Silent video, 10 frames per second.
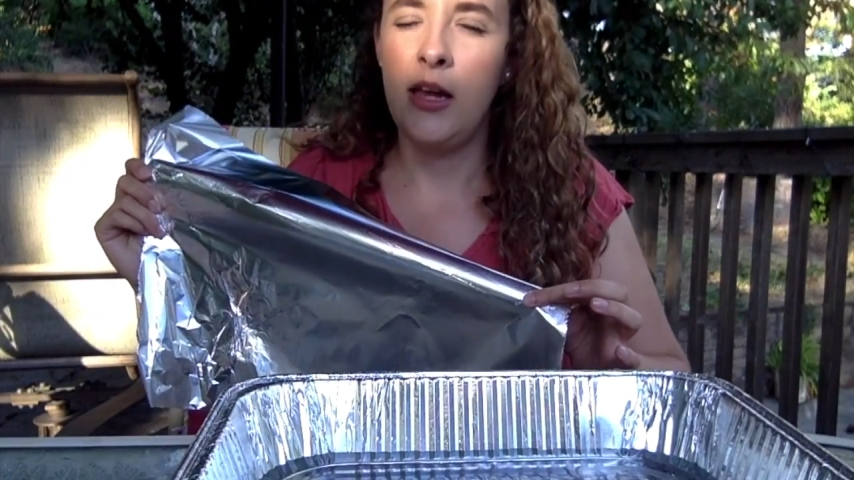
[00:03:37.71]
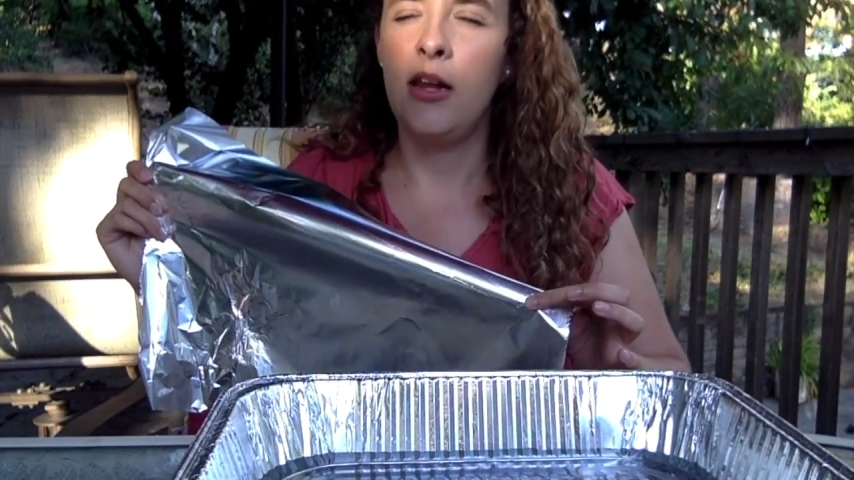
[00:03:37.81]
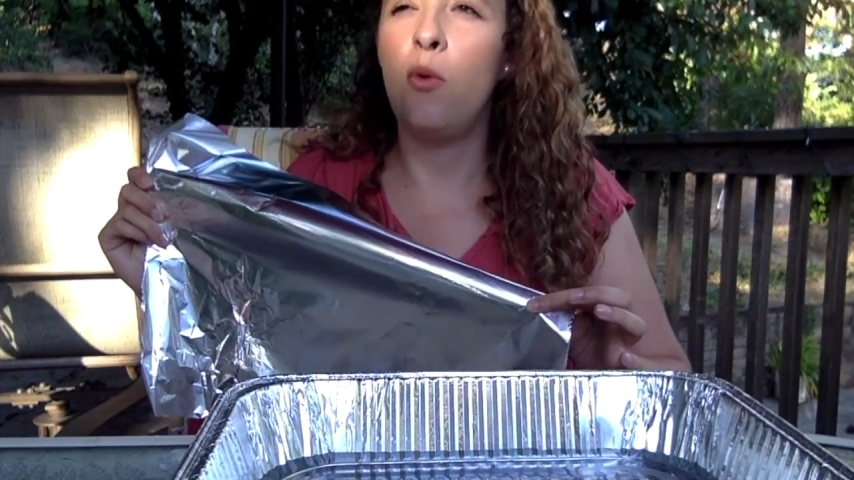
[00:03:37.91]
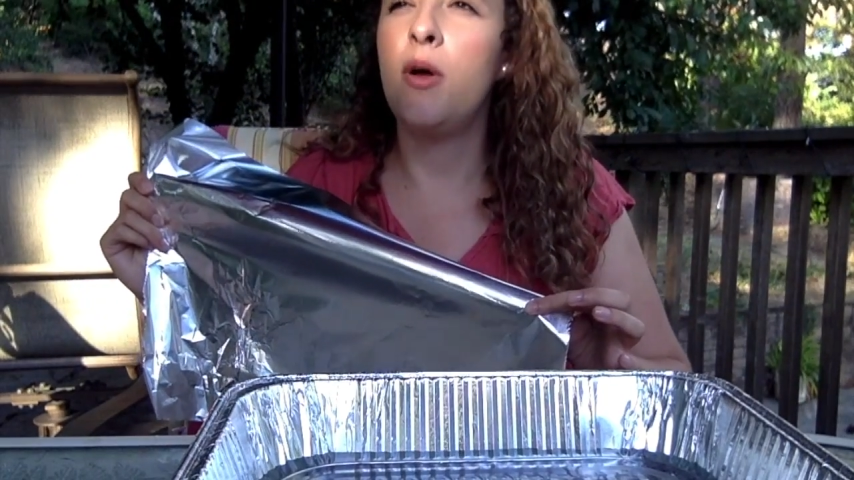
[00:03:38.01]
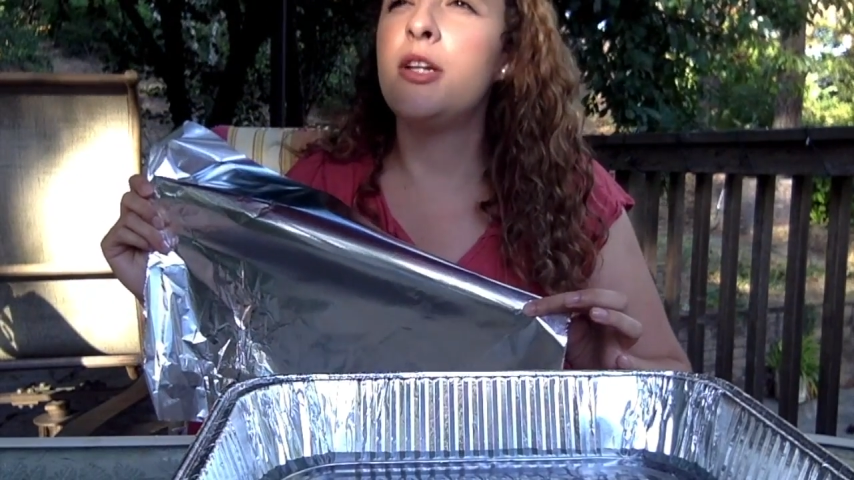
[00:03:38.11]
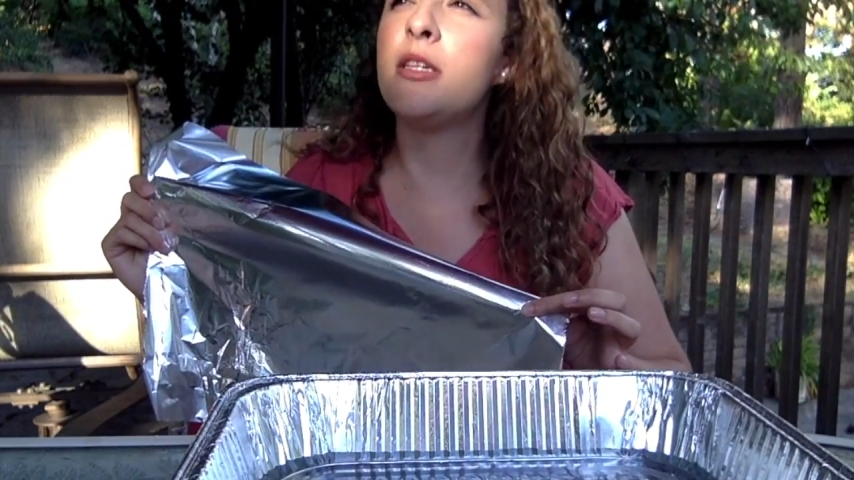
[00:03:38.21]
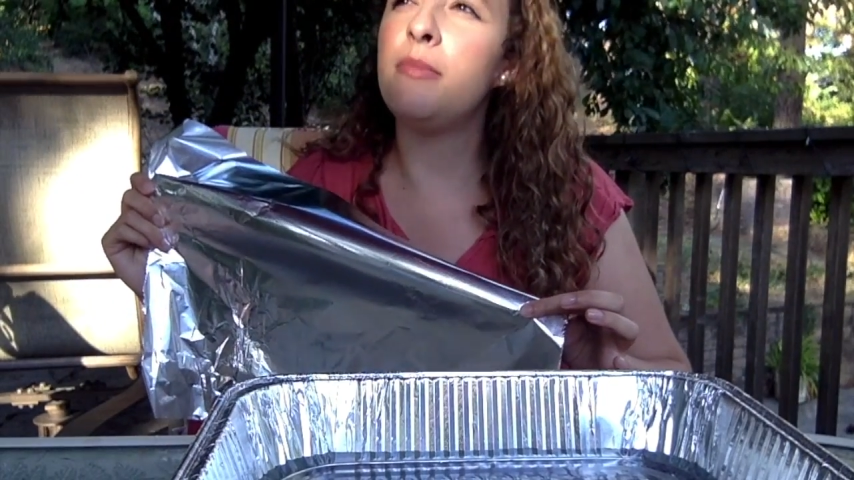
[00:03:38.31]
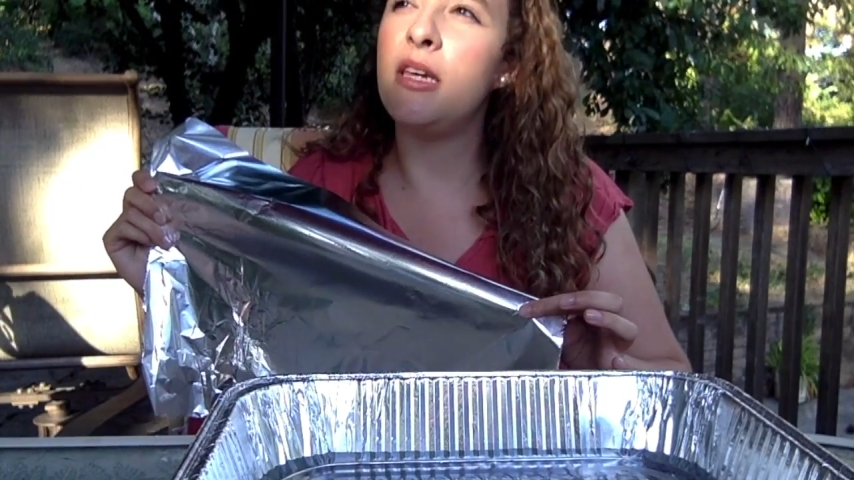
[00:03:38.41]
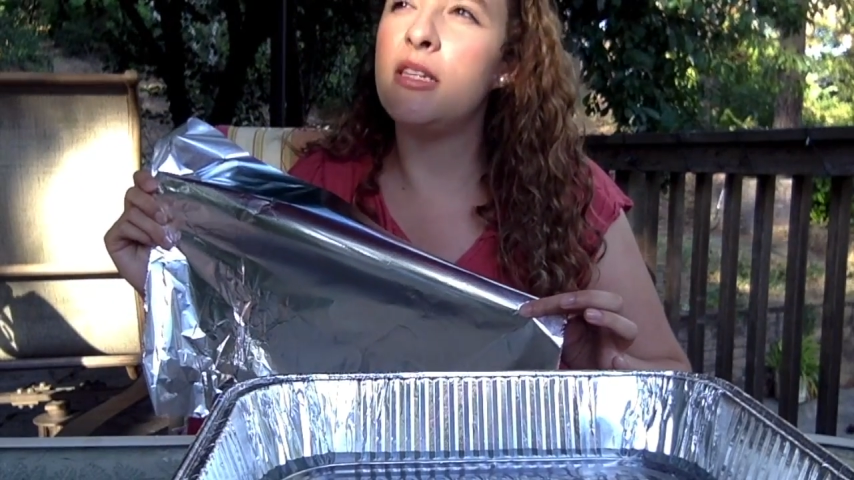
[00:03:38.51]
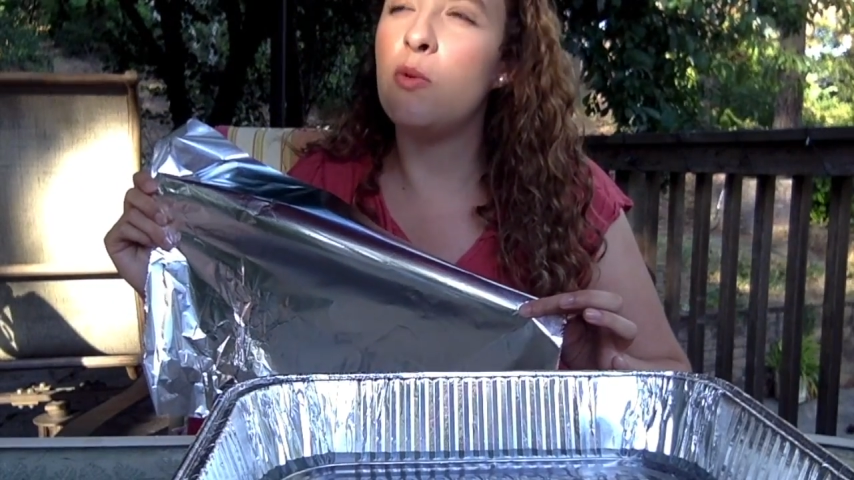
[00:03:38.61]
Now, what are some
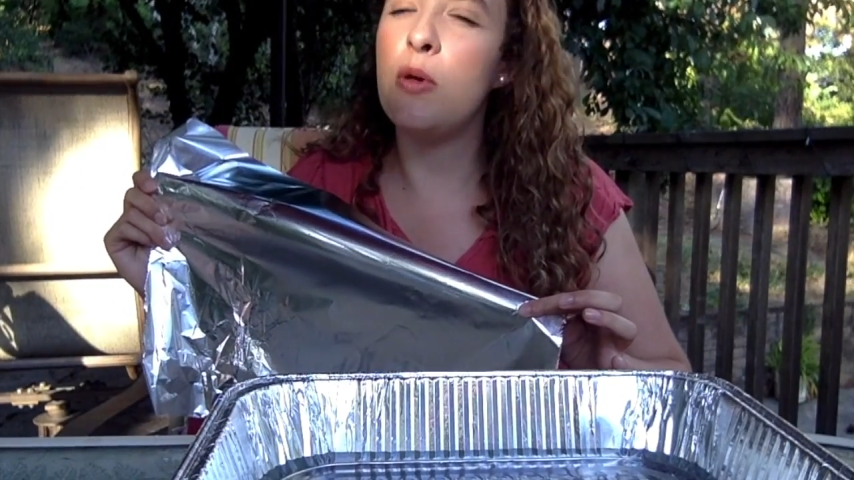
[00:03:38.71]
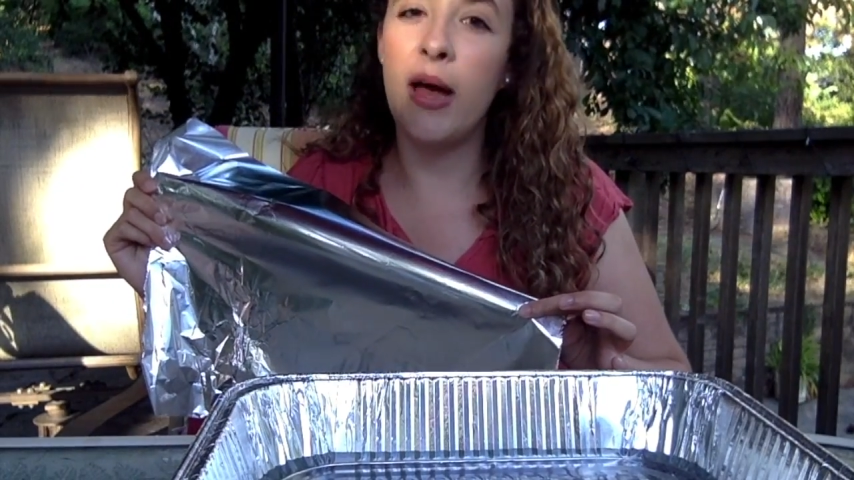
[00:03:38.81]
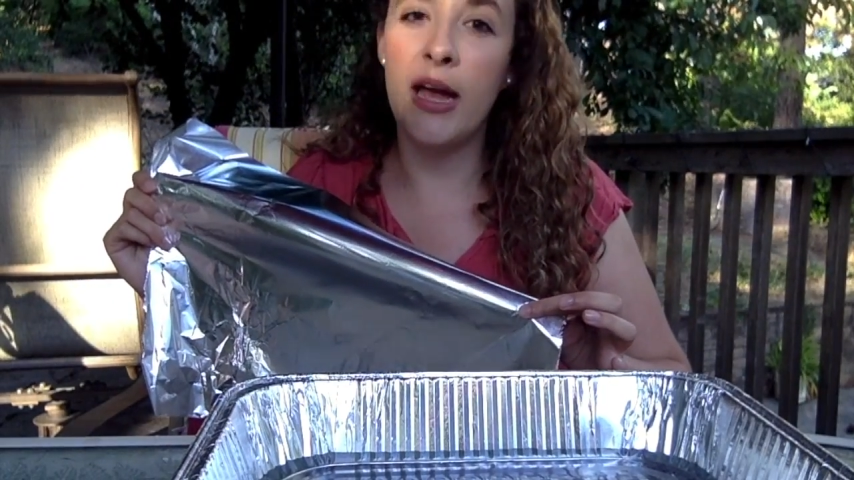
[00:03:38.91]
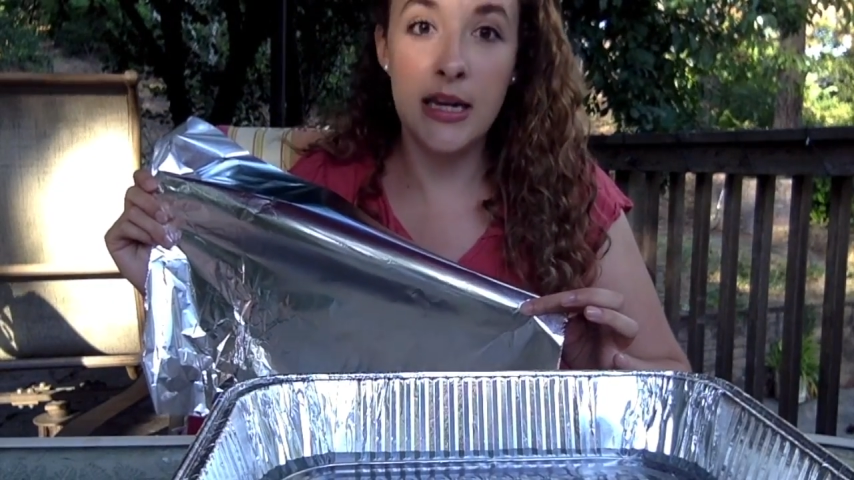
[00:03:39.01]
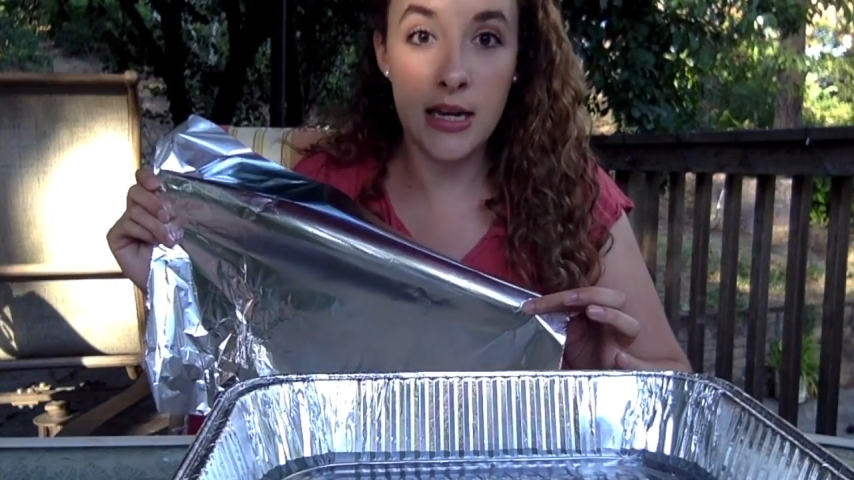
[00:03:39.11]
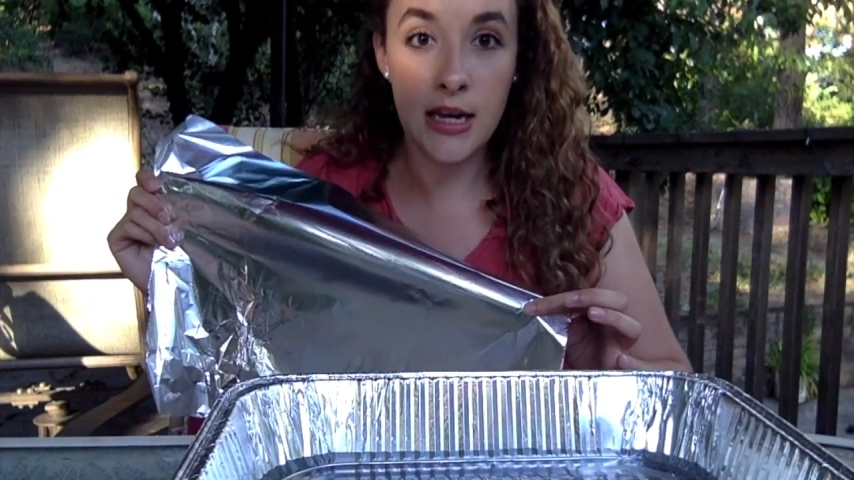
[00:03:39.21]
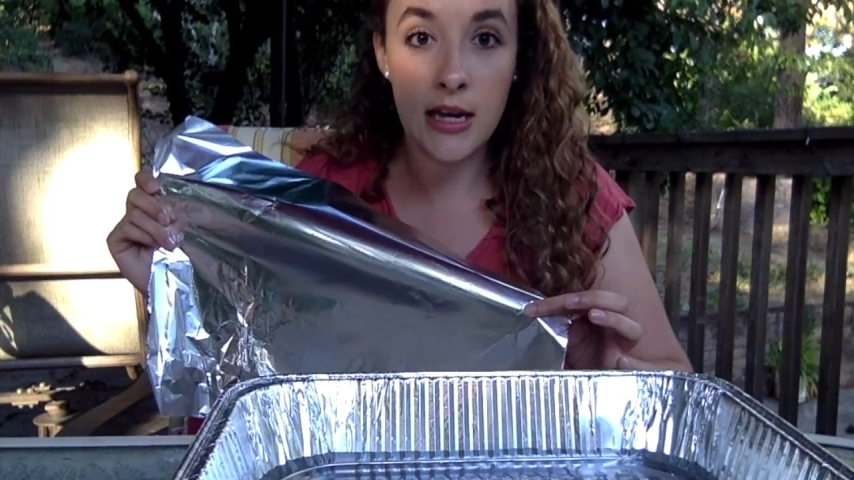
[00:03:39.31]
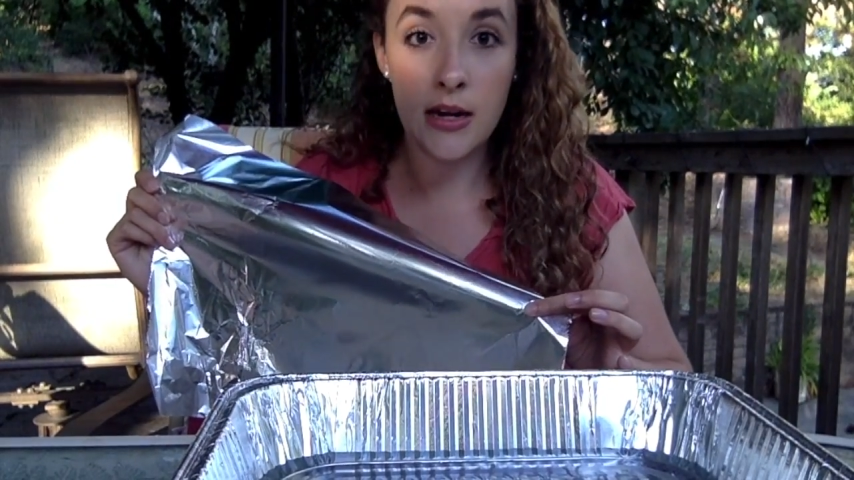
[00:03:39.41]
things that we might need?